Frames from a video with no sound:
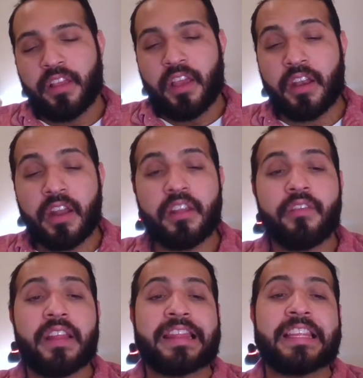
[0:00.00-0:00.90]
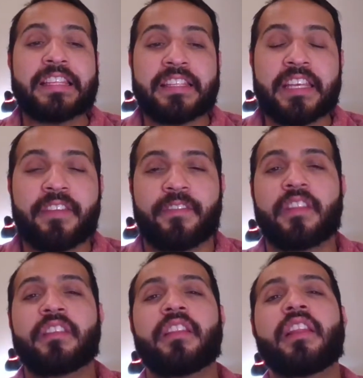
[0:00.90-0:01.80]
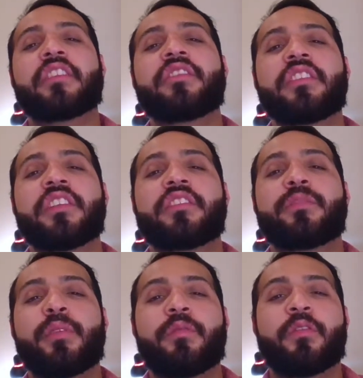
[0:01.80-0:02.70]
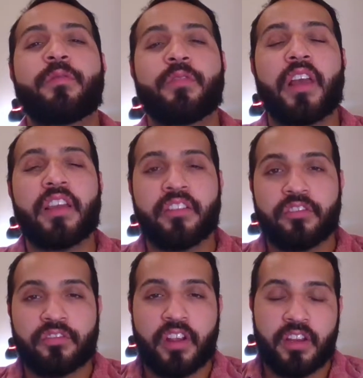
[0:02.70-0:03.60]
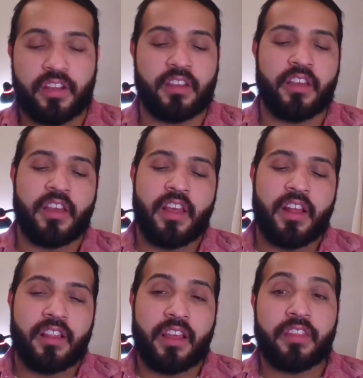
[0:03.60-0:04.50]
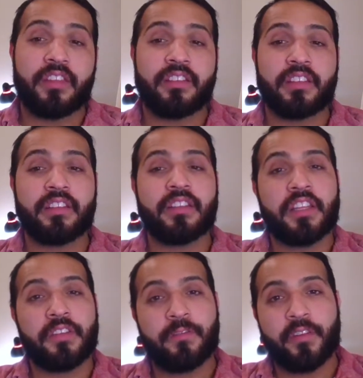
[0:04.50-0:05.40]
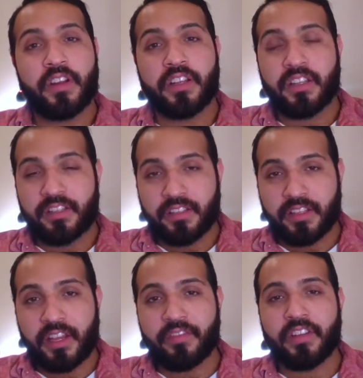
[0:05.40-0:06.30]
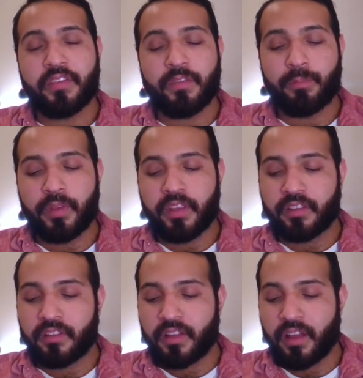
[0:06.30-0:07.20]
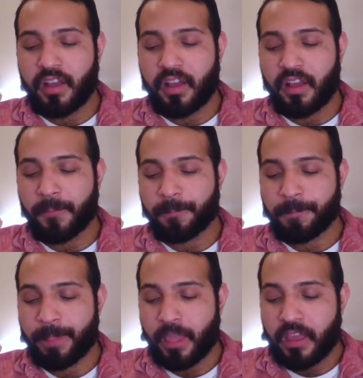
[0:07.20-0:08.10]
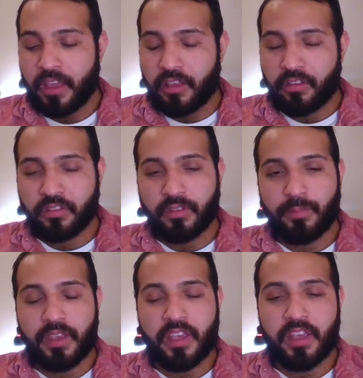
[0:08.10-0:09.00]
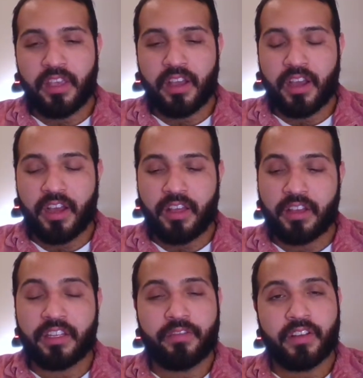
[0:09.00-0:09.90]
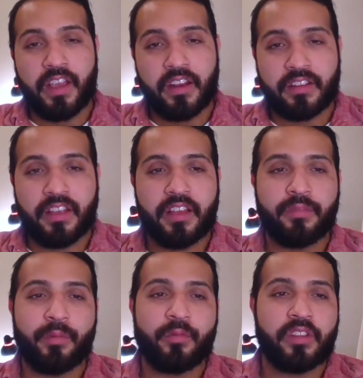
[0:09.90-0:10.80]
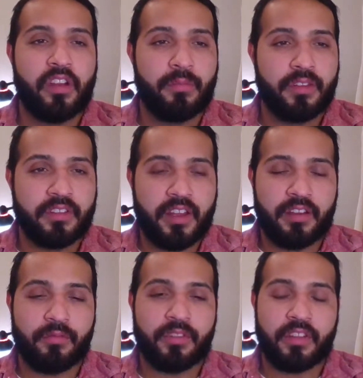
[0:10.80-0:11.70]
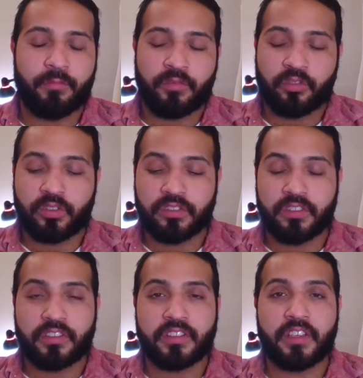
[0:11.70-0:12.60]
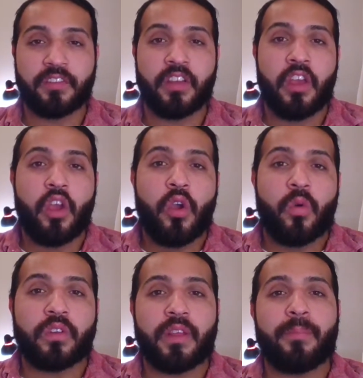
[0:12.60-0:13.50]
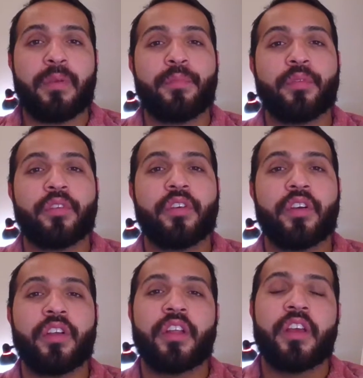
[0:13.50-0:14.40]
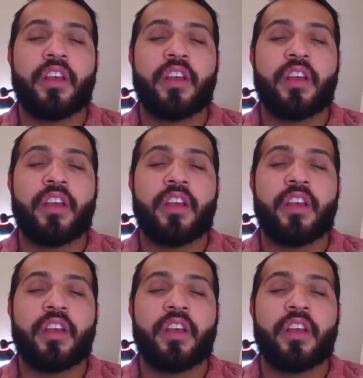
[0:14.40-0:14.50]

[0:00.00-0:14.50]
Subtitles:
In any event, the SIFT, the Selection Instrument for Flight Training. Now this is kind of a different beast. It used to be a different kind of test, but what the Army decided when they switched to the SIFT was that people could